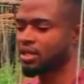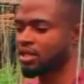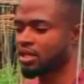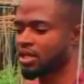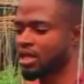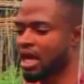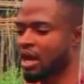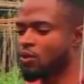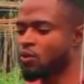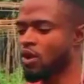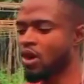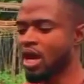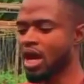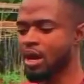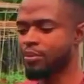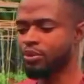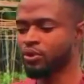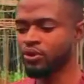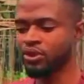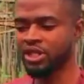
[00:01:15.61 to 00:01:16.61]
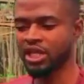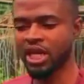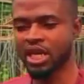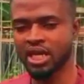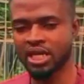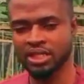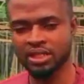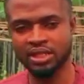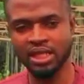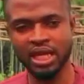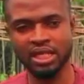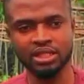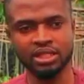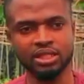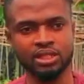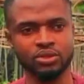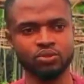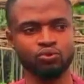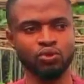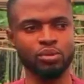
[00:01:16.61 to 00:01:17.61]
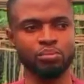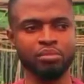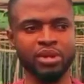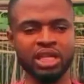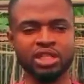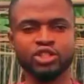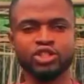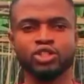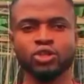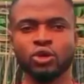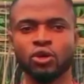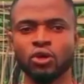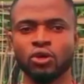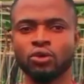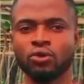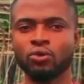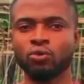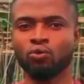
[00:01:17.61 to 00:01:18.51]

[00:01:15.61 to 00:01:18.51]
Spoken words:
Now what happened here is that we made sure